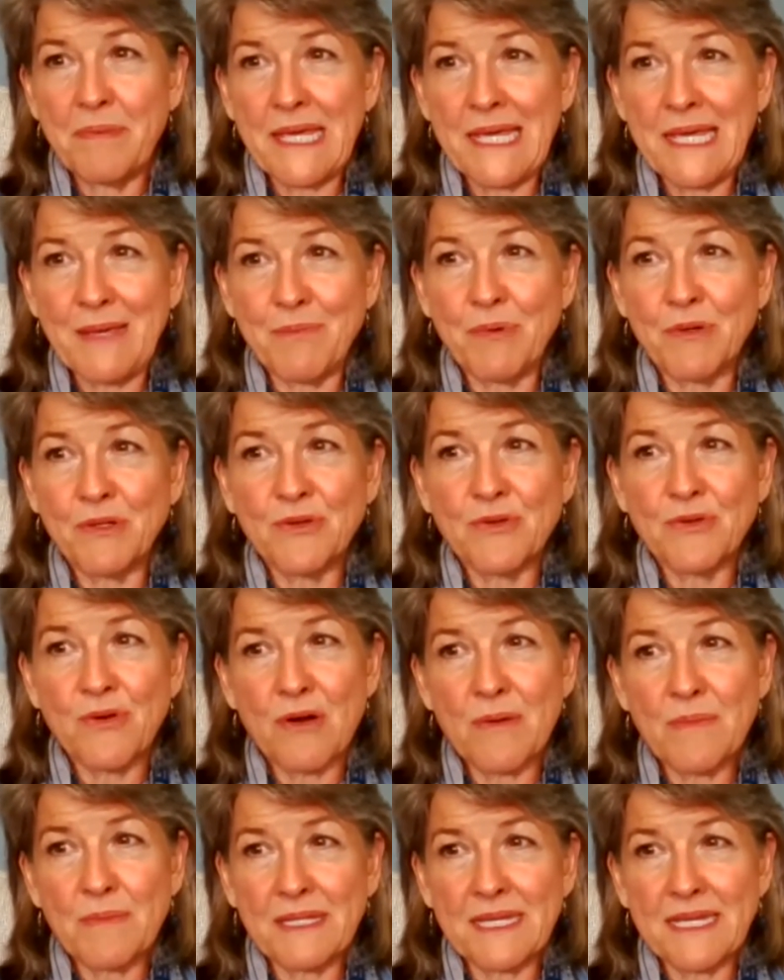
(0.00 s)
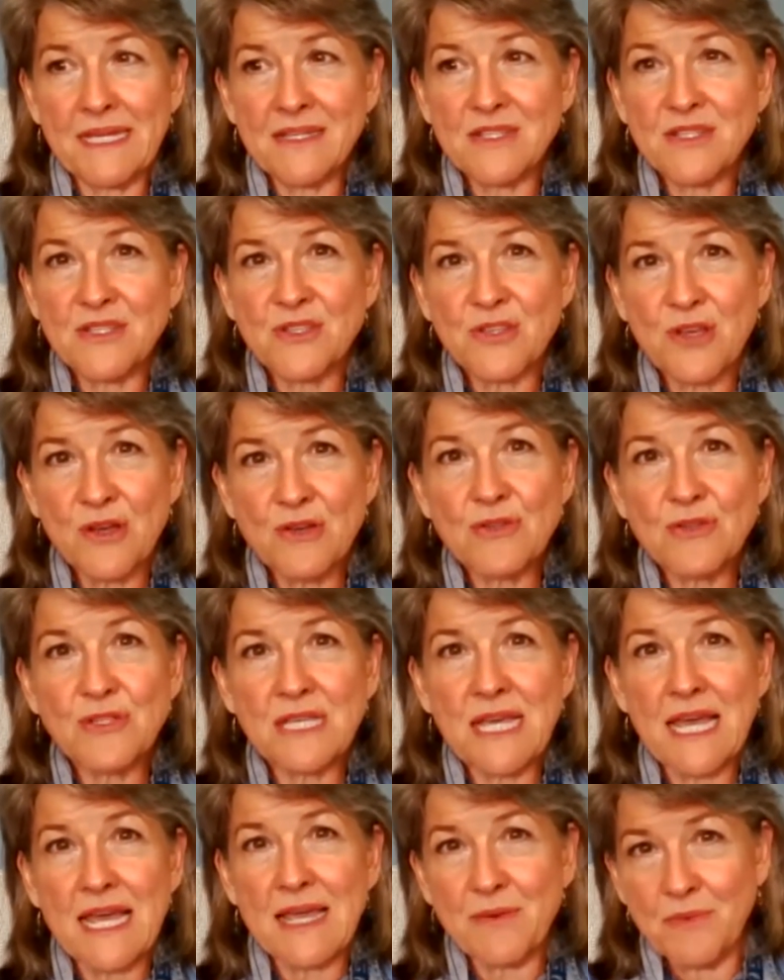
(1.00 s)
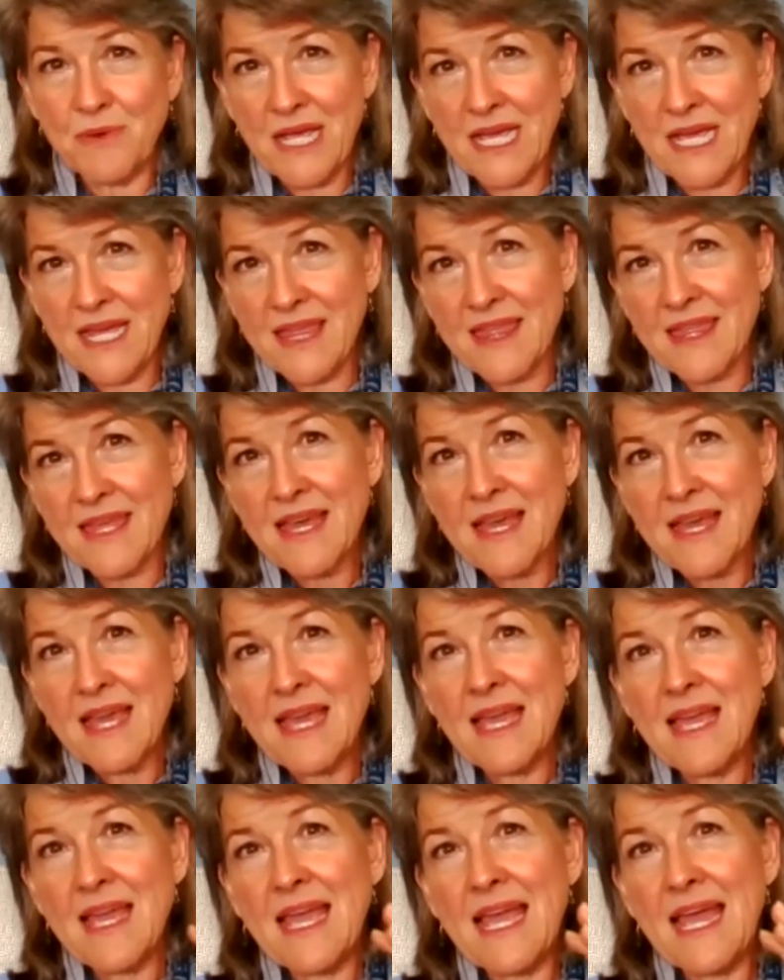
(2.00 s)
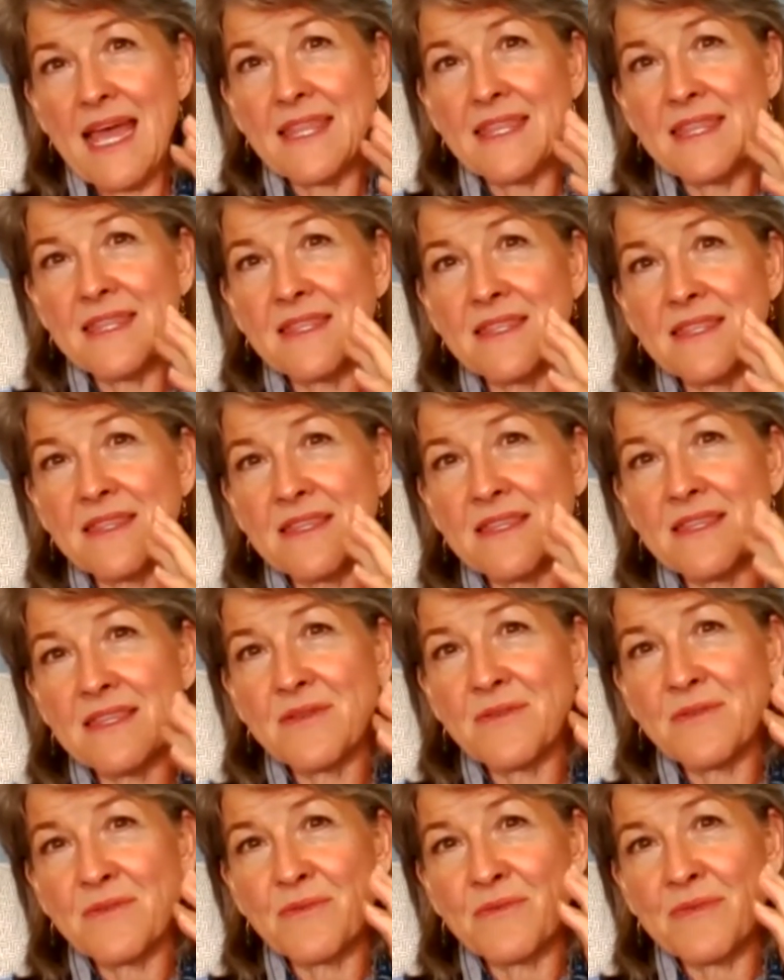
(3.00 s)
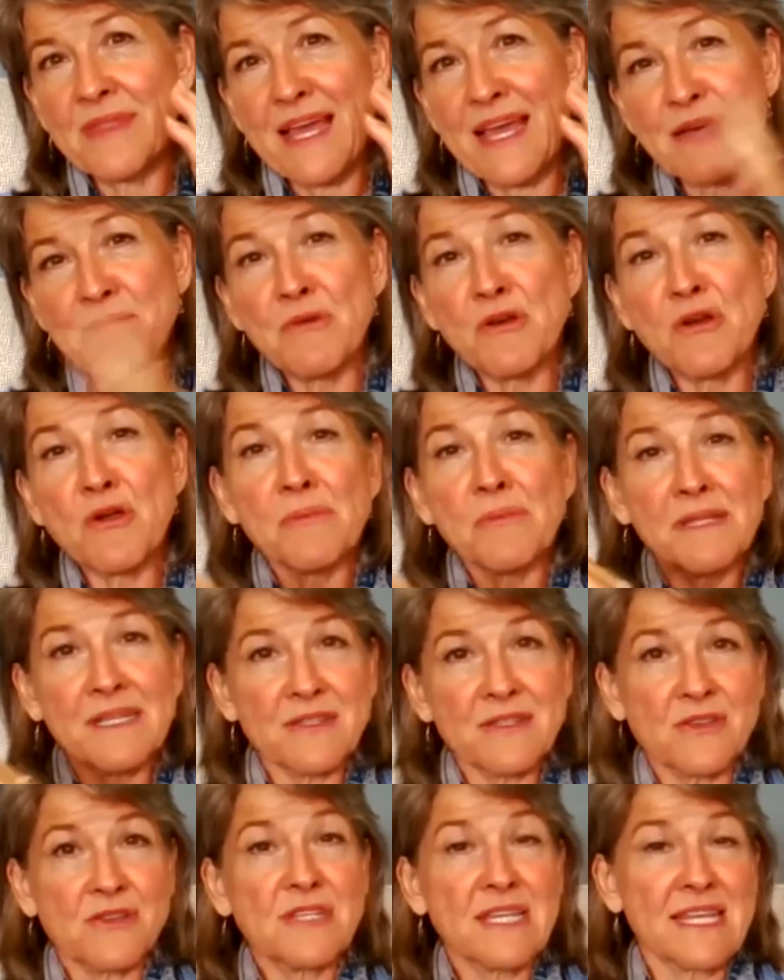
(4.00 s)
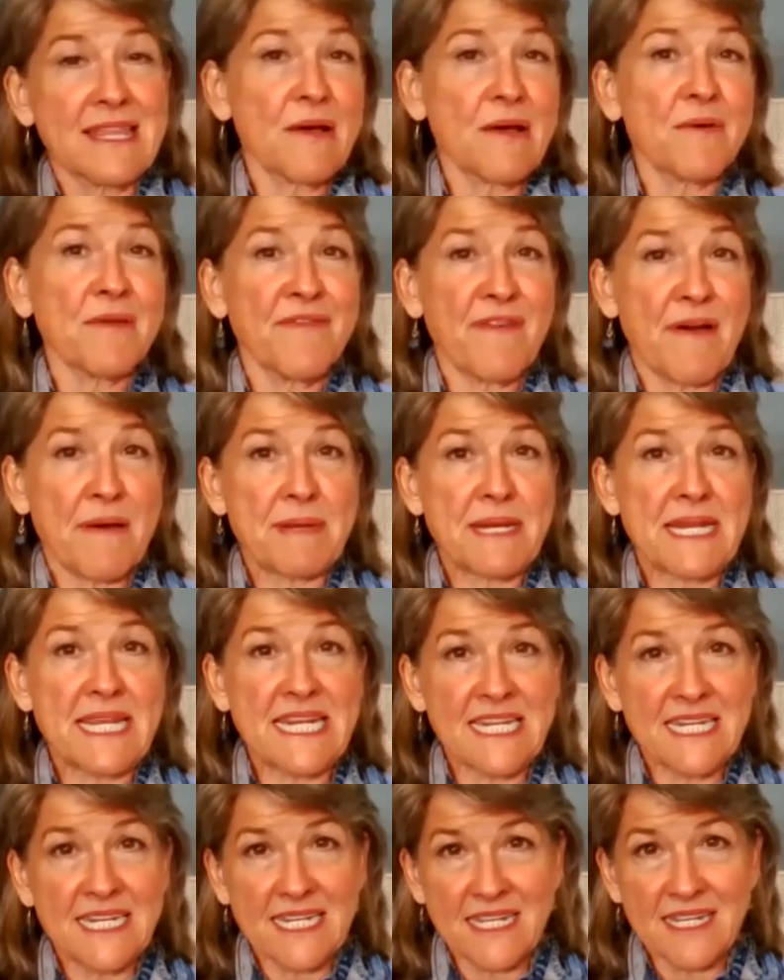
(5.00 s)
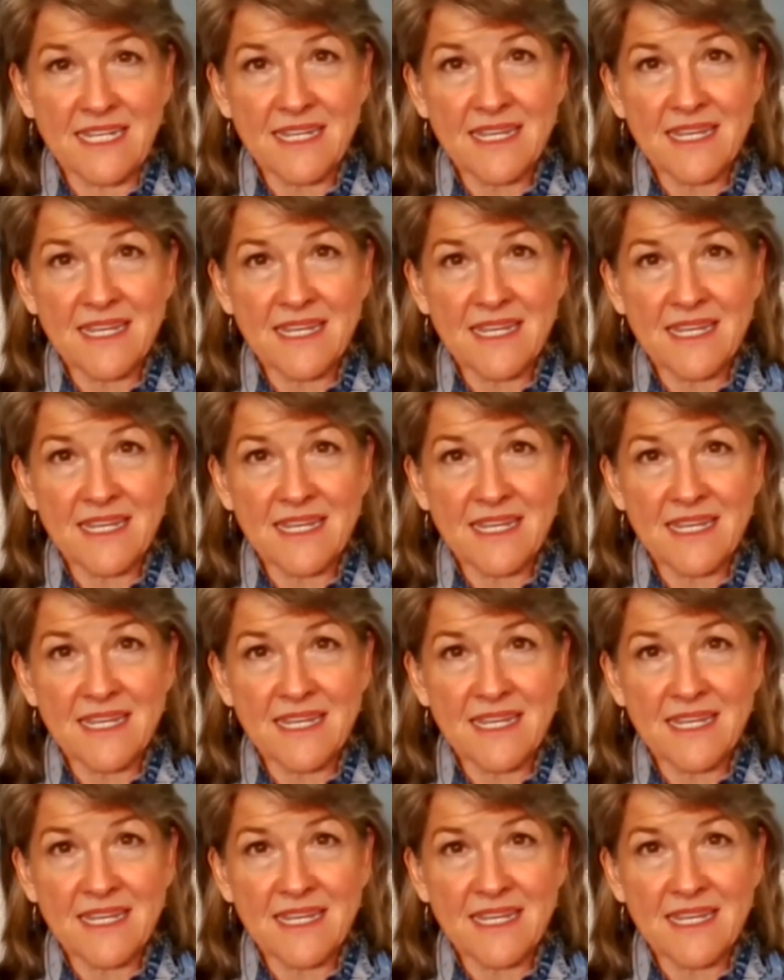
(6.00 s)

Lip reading: people normally associate with, and they normally associate that with femininity.